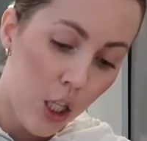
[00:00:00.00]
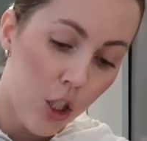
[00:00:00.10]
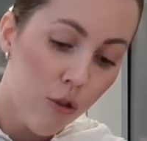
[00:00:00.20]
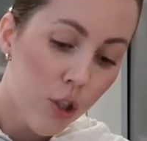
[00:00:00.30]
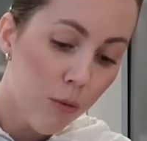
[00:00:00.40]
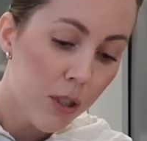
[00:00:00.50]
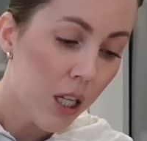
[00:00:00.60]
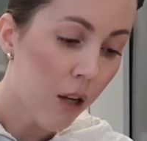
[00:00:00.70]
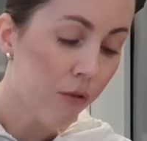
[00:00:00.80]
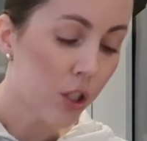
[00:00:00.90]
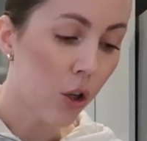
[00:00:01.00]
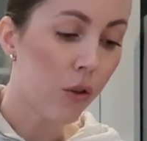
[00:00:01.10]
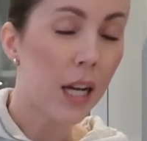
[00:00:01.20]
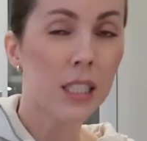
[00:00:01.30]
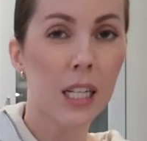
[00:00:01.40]
YouTube stuff. So
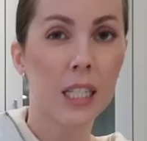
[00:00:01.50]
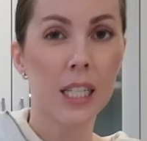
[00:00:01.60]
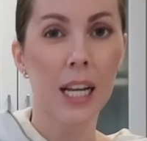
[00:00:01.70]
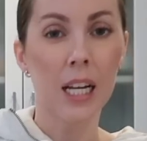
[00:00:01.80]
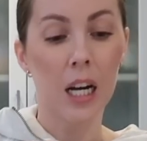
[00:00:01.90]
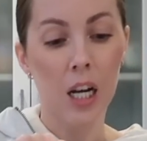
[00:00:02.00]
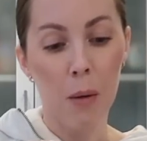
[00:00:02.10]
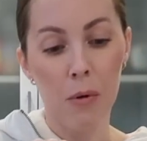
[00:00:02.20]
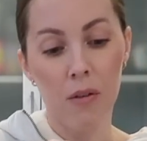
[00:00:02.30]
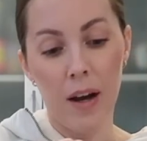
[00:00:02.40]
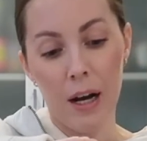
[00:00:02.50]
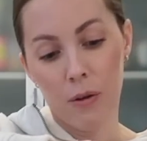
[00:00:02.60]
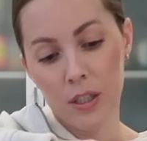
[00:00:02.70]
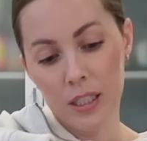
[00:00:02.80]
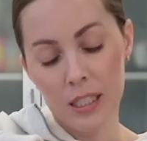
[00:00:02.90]
that's gonna take a couple of
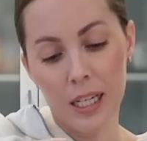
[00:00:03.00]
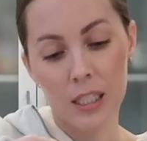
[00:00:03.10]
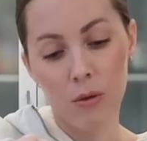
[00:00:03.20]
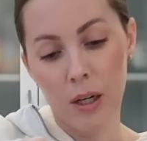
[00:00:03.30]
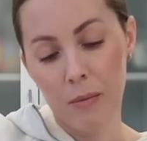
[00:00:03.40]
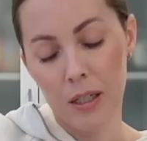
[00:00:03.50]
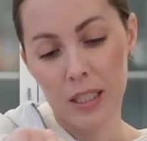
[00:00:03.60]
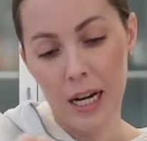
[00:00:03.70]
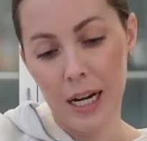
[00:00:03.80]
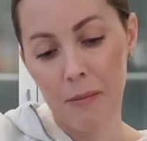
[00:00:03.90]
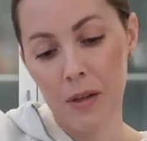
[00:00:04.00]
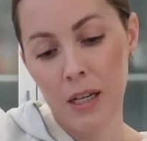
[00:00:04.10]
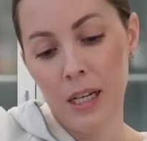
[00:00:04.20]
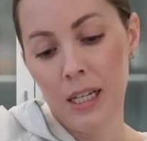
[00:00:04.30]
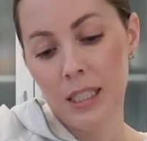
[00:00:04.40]
hours. It takes quite a bit of time
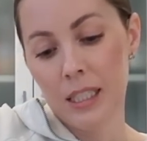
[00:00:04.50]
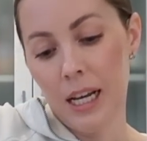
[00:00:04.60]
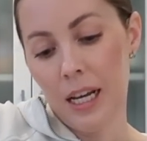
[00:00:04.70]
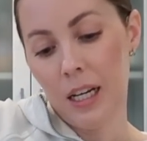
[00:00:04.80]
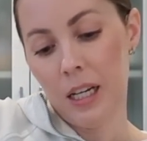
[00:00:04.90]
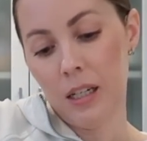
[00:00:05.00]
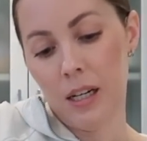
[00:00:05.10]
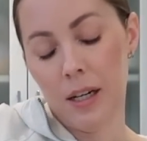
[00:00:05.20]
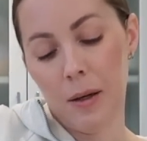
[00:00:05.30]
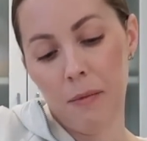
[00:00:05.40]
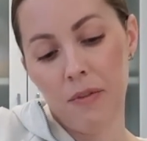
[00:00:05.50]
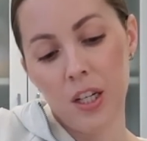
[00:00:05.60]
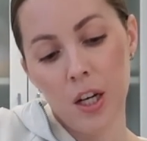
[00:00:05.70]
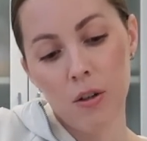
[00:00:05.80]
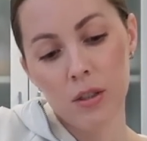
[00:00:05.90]
to edit
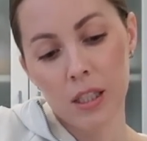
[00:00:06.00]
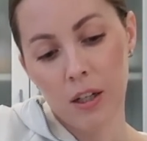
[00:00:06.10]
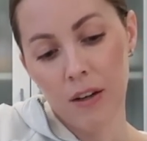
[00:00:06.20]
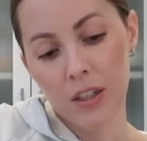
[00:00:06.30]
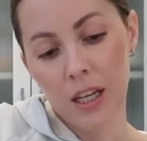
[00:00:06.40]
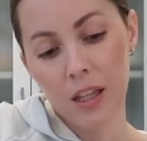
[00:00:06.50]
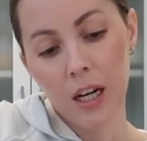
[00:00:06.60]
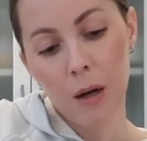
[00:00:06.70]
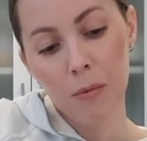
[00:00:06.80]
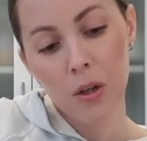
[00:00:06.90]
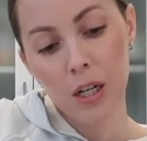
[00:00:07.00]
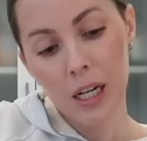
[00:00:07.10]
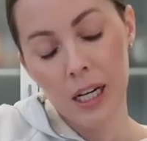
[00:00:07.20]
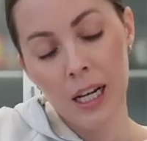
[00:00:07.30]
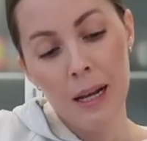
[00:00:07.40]
videos, and I'll have to get that
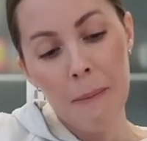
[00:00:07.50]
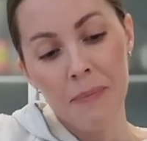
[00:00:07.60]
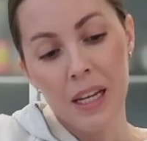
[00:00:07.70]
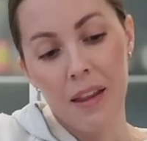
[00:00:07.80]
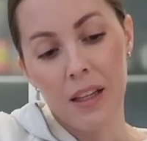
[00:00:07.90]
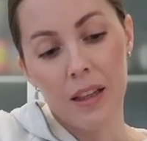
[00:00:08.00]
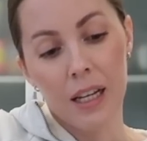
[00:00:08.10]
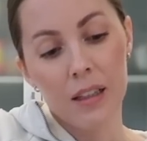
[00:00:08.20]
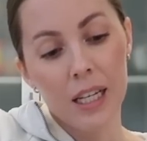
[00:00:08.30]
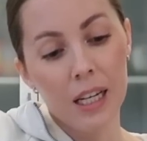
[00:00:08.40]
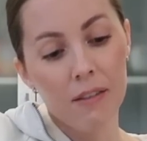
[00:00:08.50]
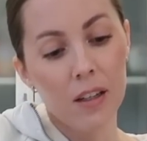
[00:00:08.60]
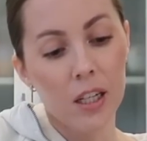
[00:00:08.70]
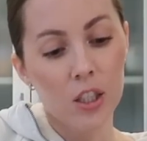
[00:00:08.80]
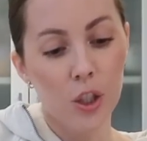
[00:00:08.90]
uploaded and then like link
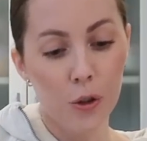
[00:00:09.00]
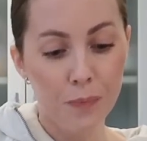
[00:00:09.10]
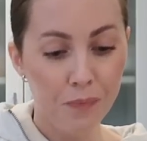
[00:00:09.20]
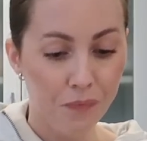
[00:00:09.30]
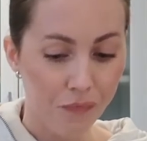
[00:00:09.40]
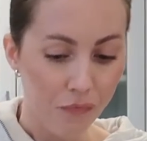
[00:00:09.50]
everything too.